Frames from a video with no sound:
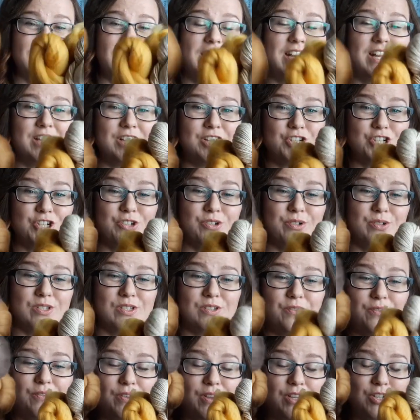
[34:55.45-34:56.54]
and I
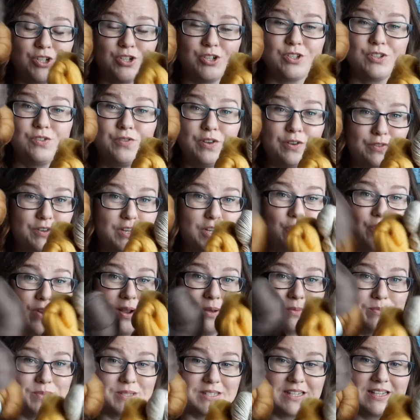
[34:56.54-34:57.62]
chose 50
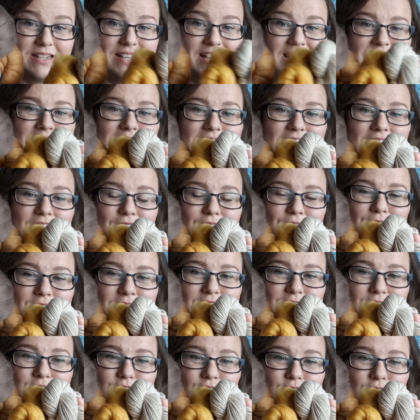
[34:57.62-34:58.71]
grams of each